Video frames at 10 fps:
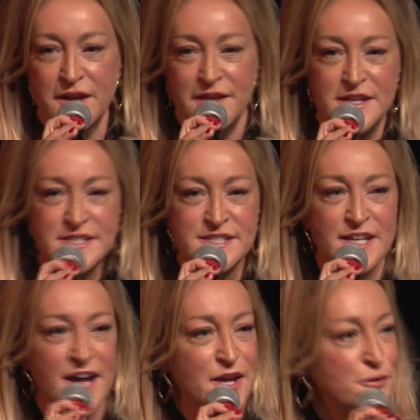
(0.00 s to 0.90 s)
And this is the
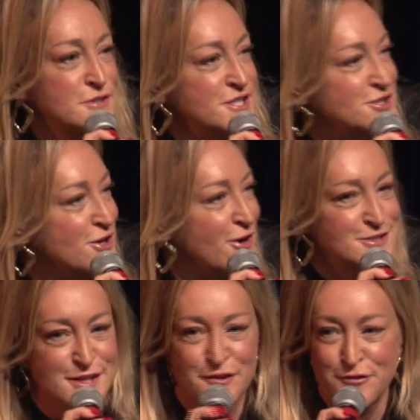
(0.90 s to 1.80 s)
guy who was in charge
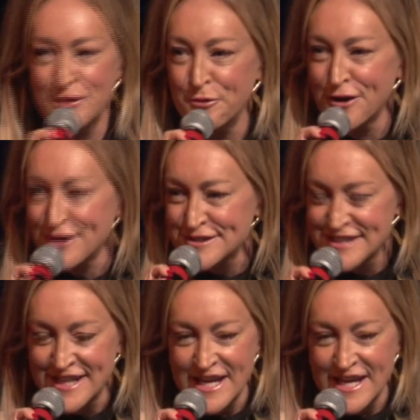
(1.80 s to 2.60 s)
of the free world.